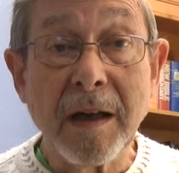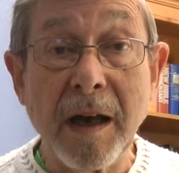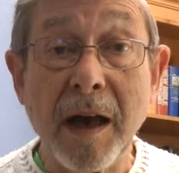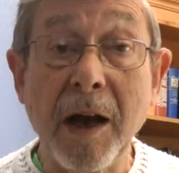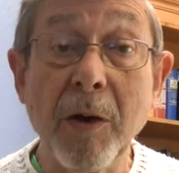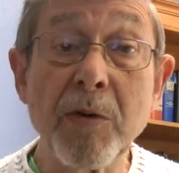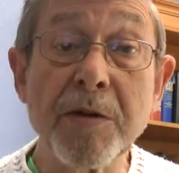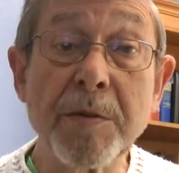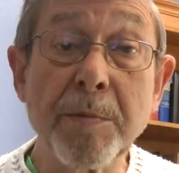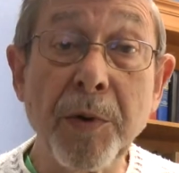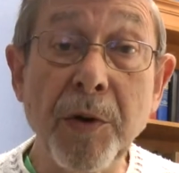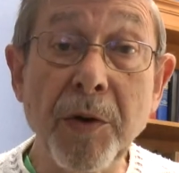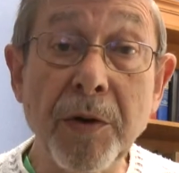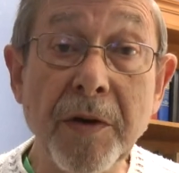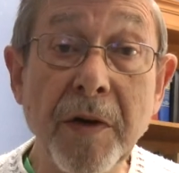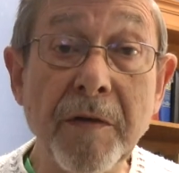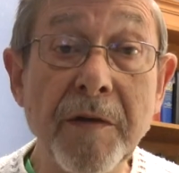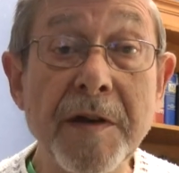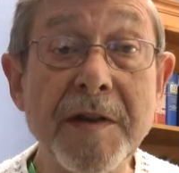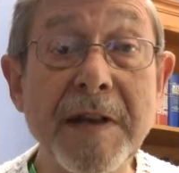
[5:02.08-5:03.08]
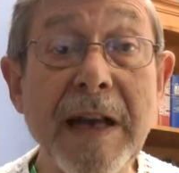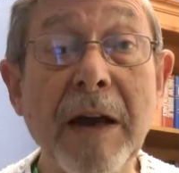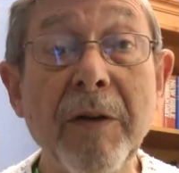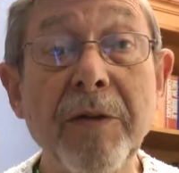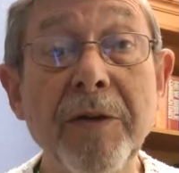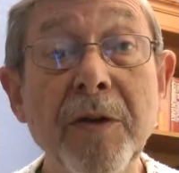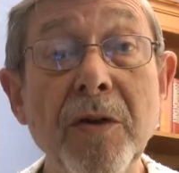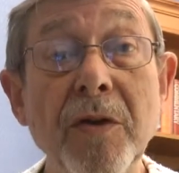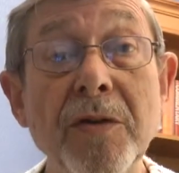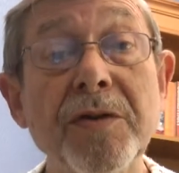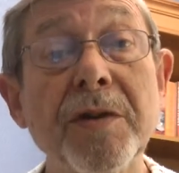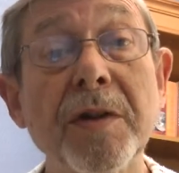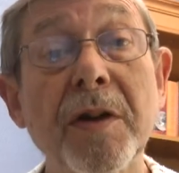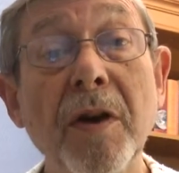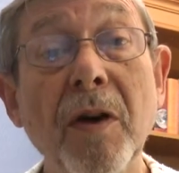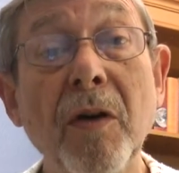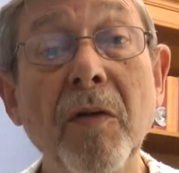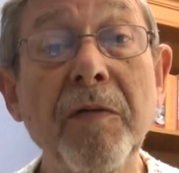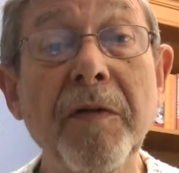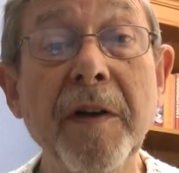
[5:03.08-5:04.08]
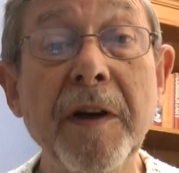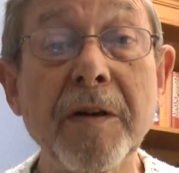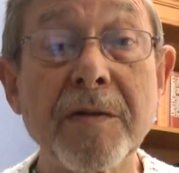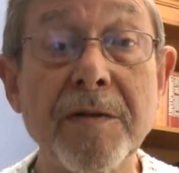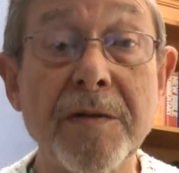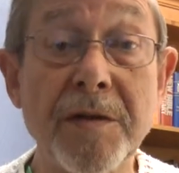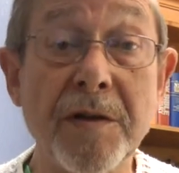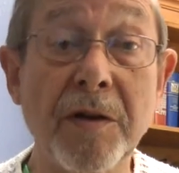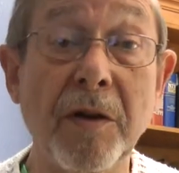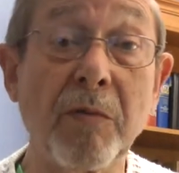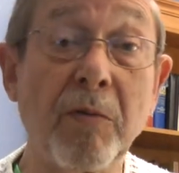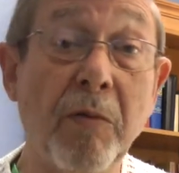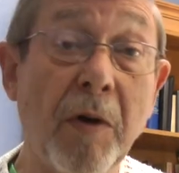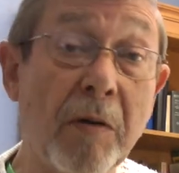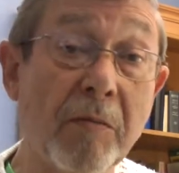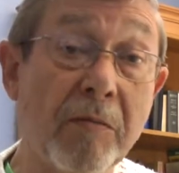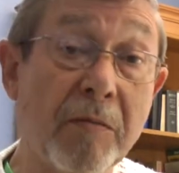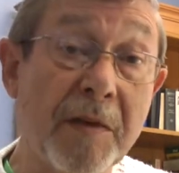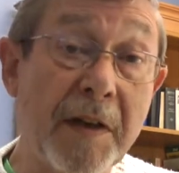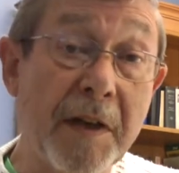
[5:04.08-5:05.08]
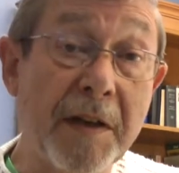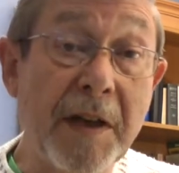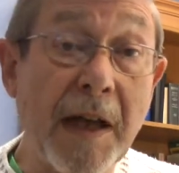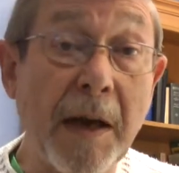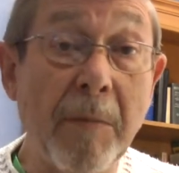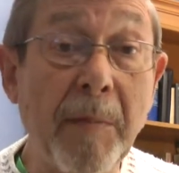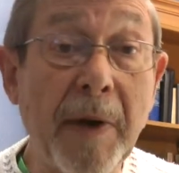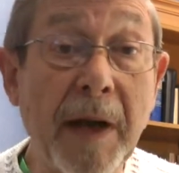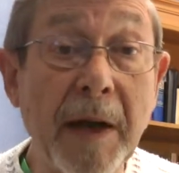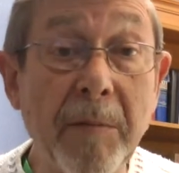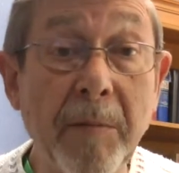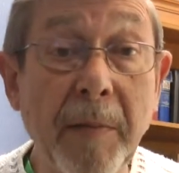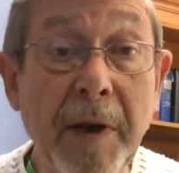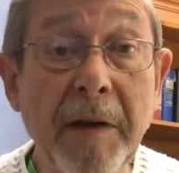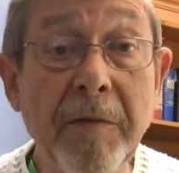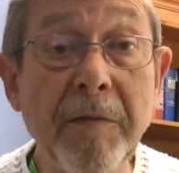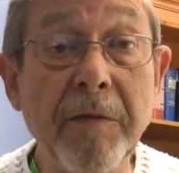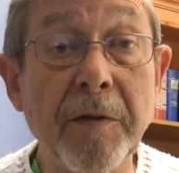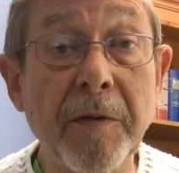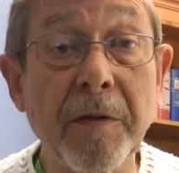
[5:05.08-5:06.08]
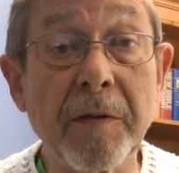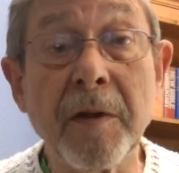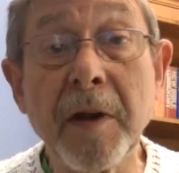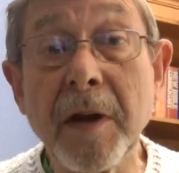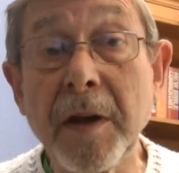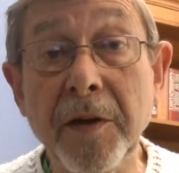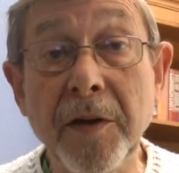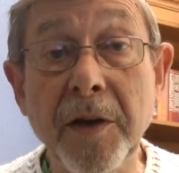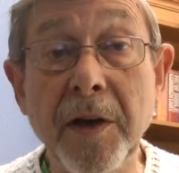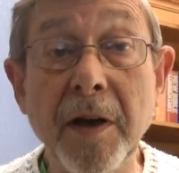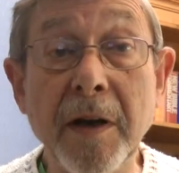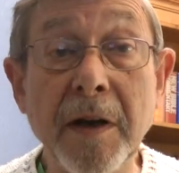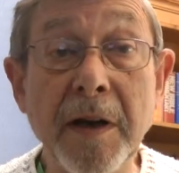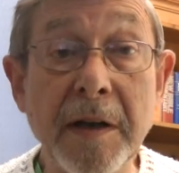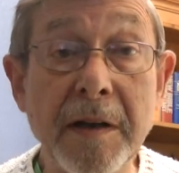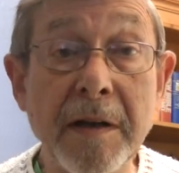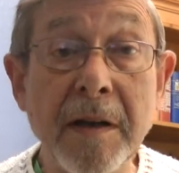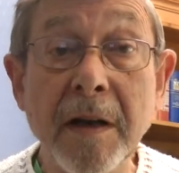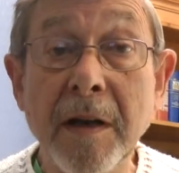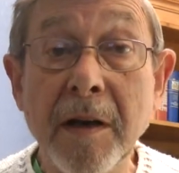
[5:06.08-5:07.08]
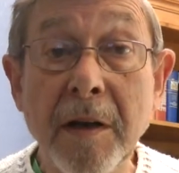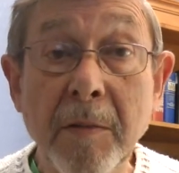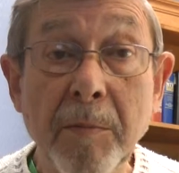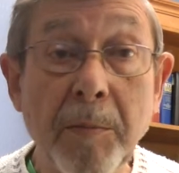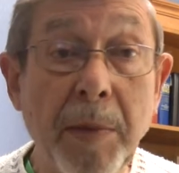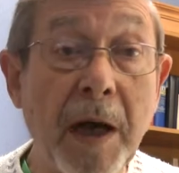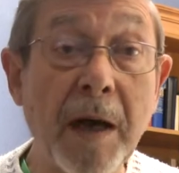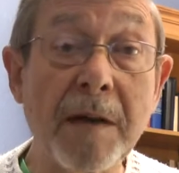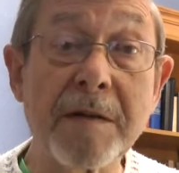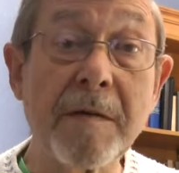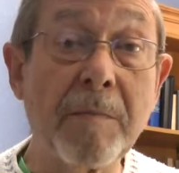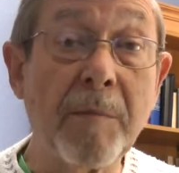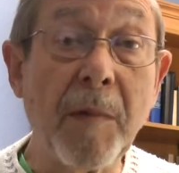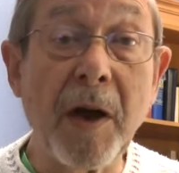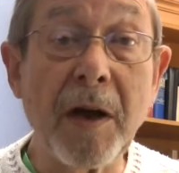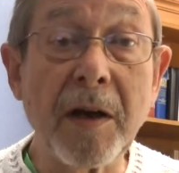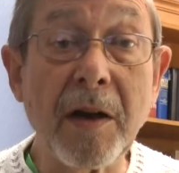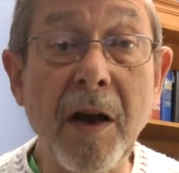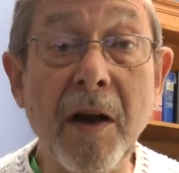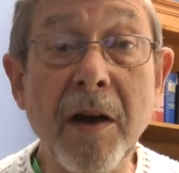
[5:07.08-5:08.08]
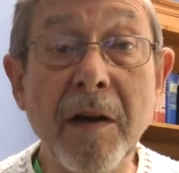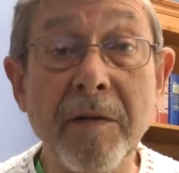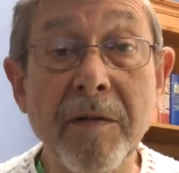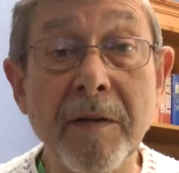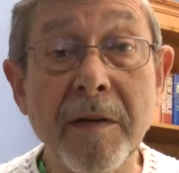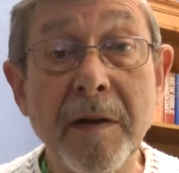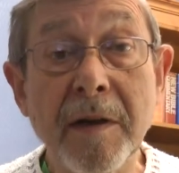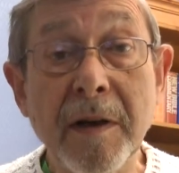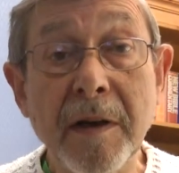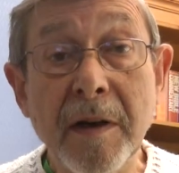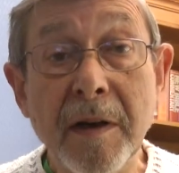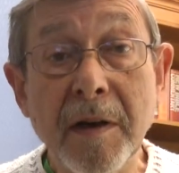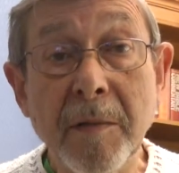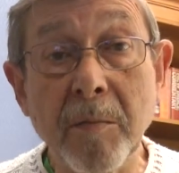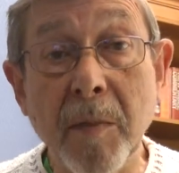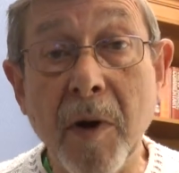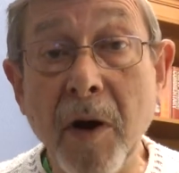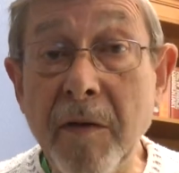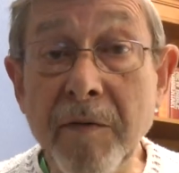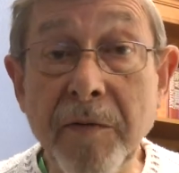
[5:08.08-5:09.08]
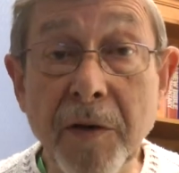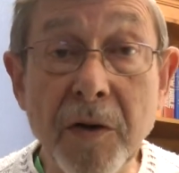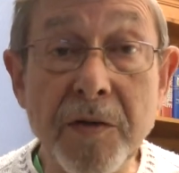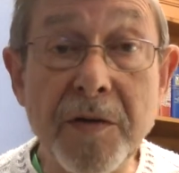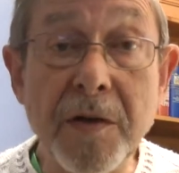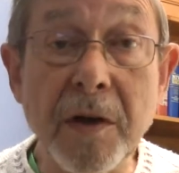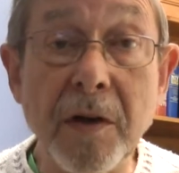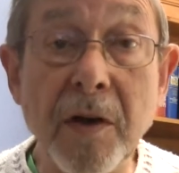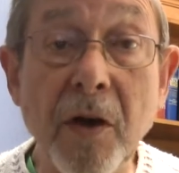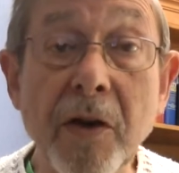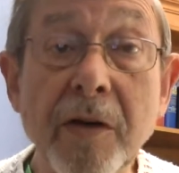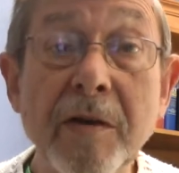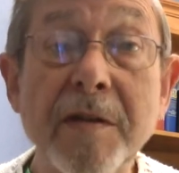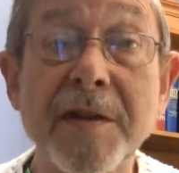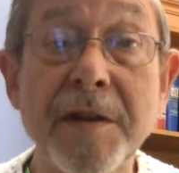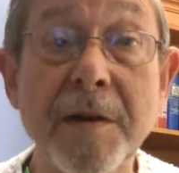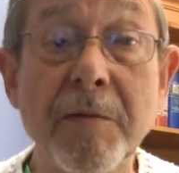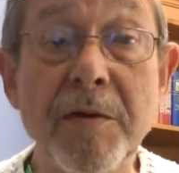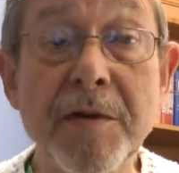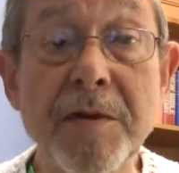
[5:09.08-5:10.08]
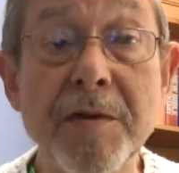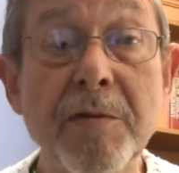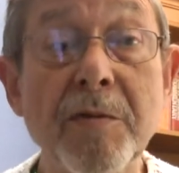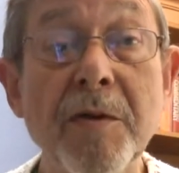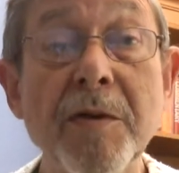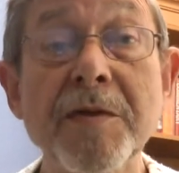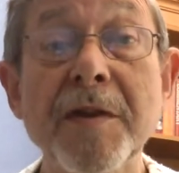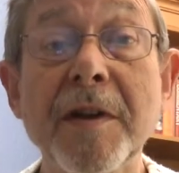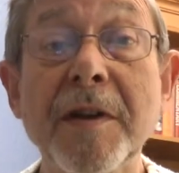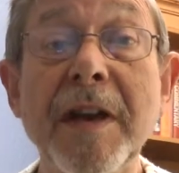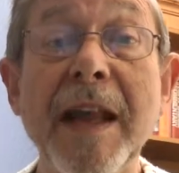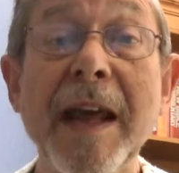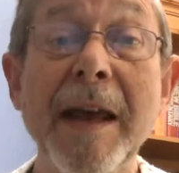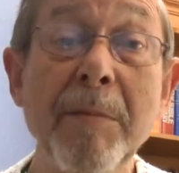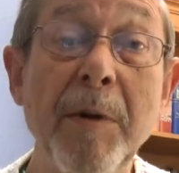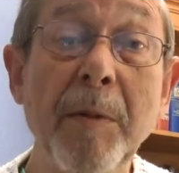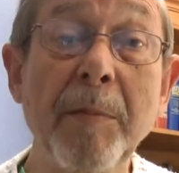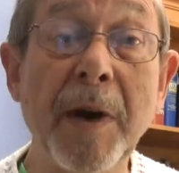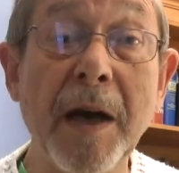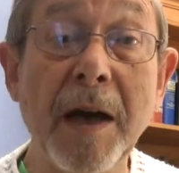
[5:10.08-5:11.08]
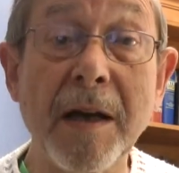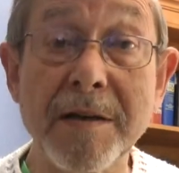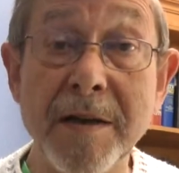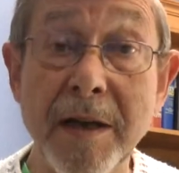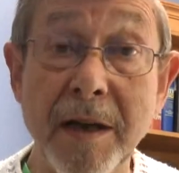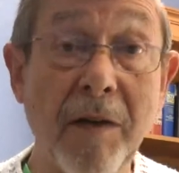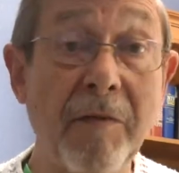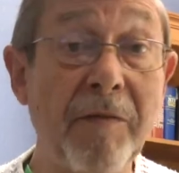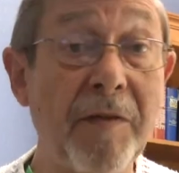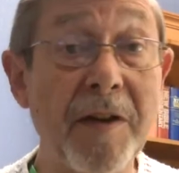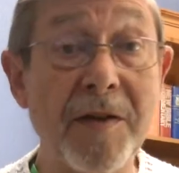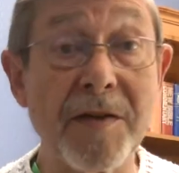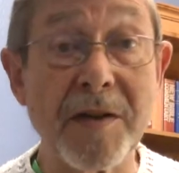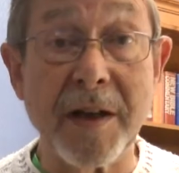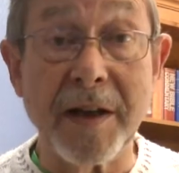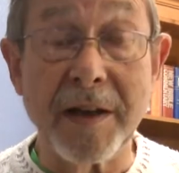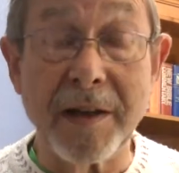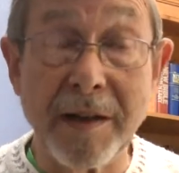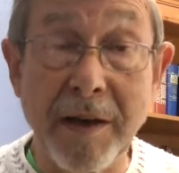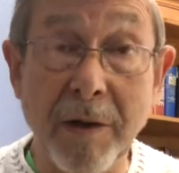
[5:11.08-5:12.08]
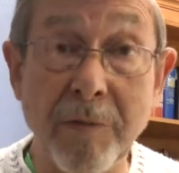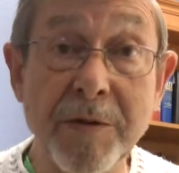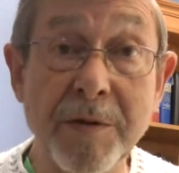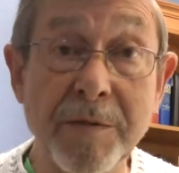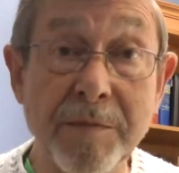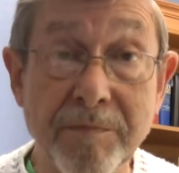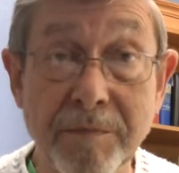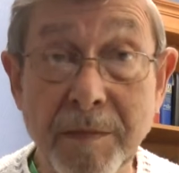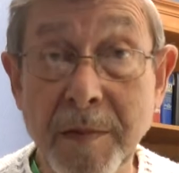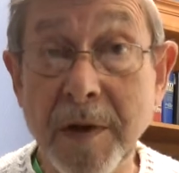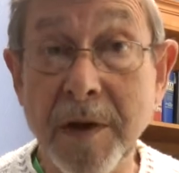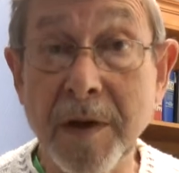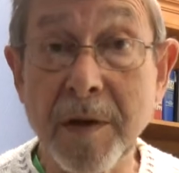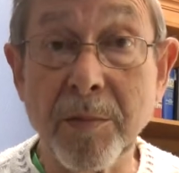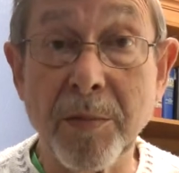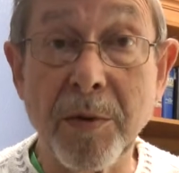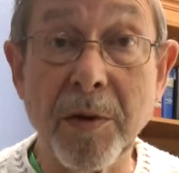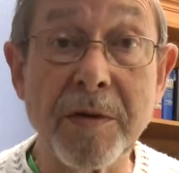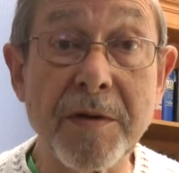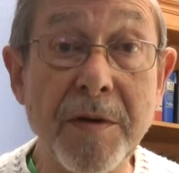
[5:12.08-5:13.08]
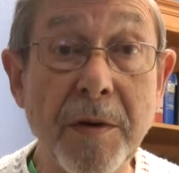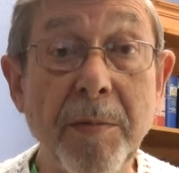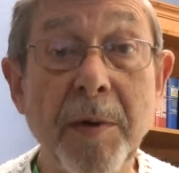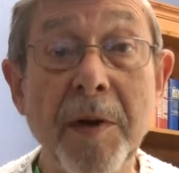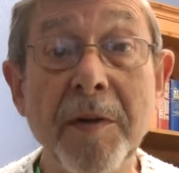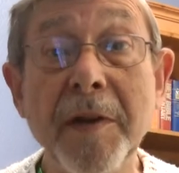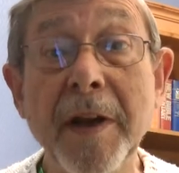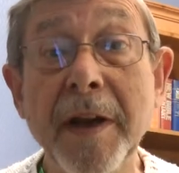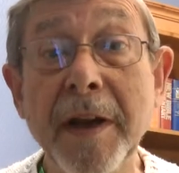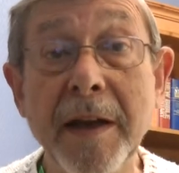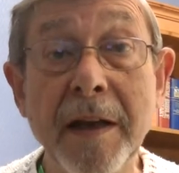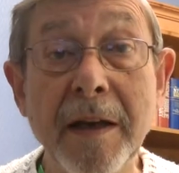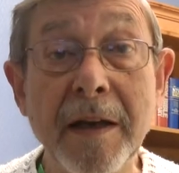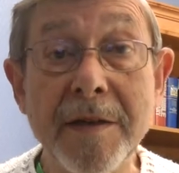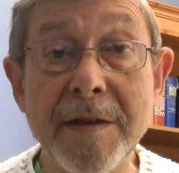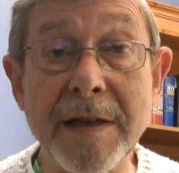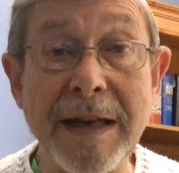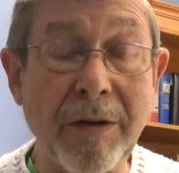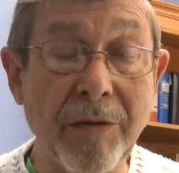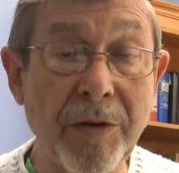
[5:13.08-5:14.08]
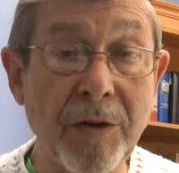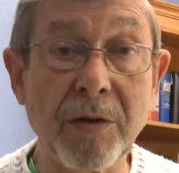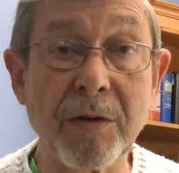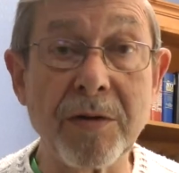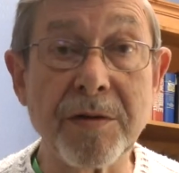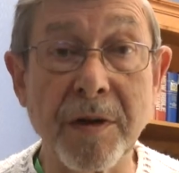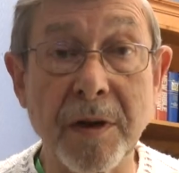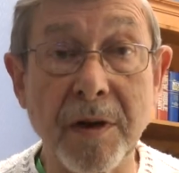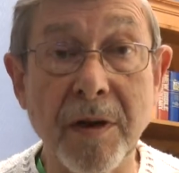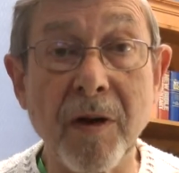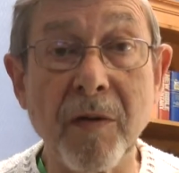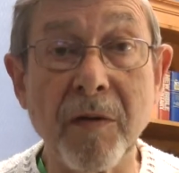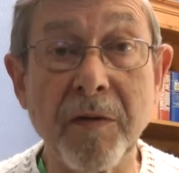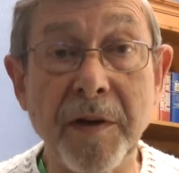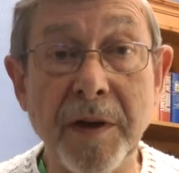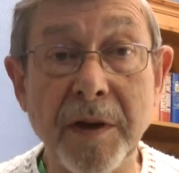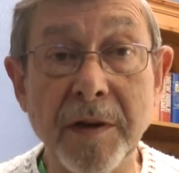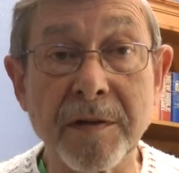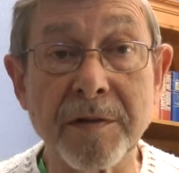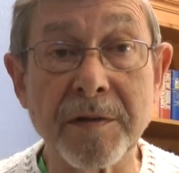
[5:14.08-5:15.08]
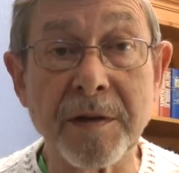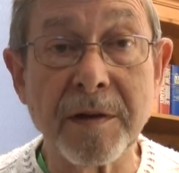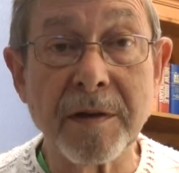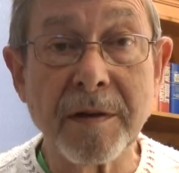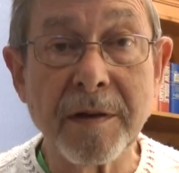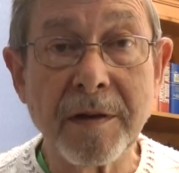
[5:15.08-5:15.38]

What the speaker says: I was born on the South Yorkshire coalfields, so what did that make me for the early part of my life? My vote of loyalty was towards the Labour Party, obviously. I was brought up on the South Yorkshire coalfields.